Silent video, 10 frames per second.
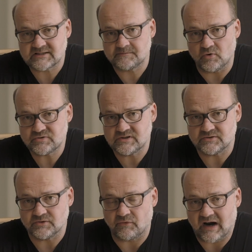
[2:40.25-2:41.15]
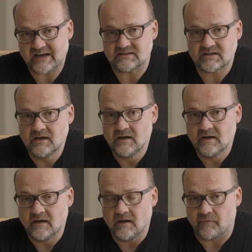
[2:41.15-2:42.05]
exposing to the right,
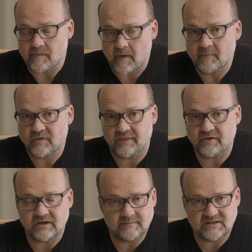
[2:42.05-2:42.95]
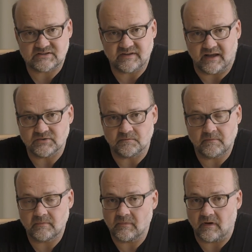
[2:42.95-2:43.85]
remember that the image that you
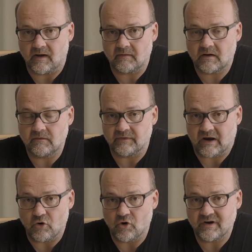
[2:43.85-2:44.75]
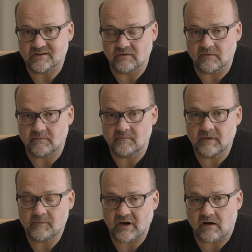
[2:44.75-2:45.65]
uh, record in your
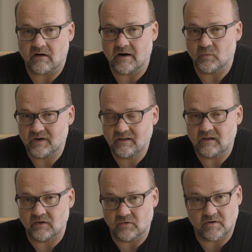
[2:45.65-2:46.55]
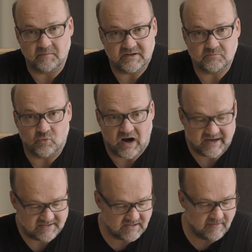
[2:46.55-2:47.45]
memory card will look a bit
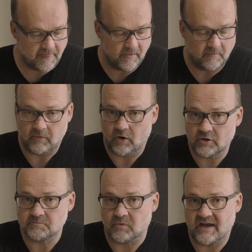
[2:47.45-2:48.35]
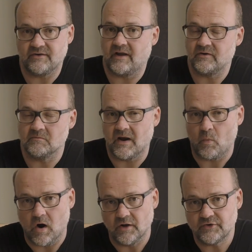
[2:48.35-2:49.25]
bright, a, a lot brighter than you might
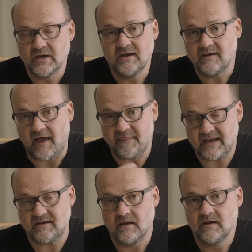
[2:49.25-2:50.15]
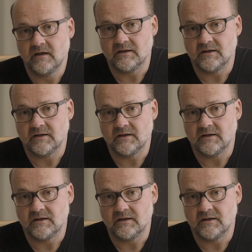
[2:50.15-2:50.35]
want. And then